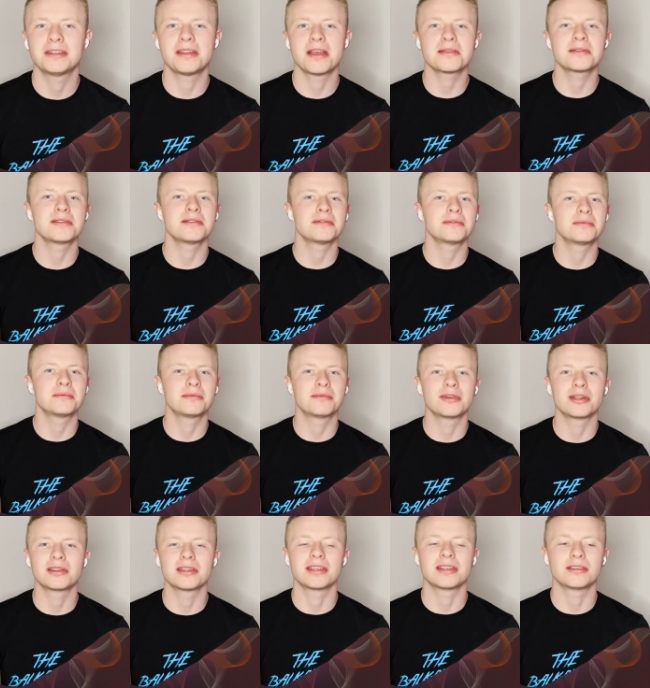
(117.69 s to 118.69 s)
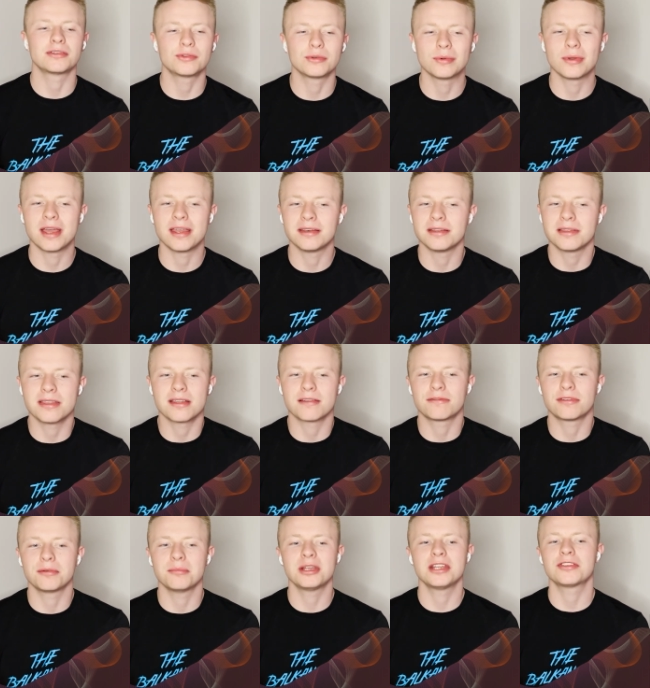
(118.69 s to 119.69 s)
doesn't really do anything
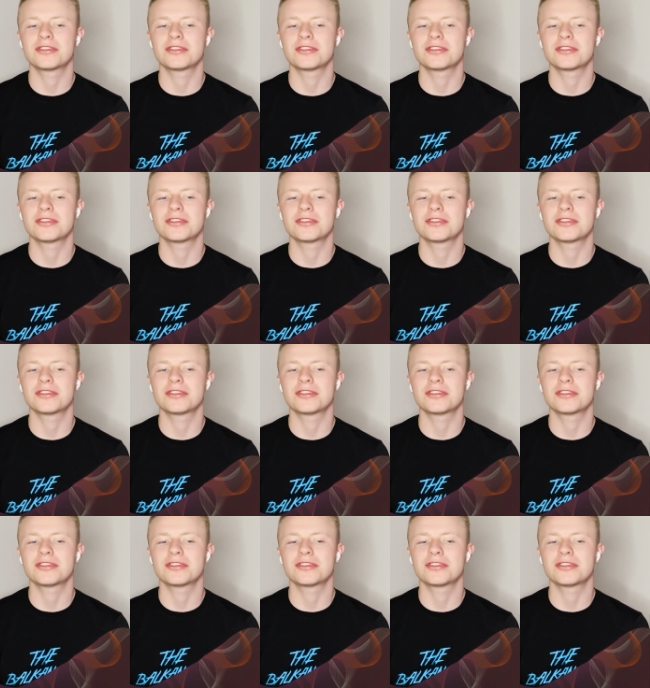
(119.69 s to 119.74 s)
for me,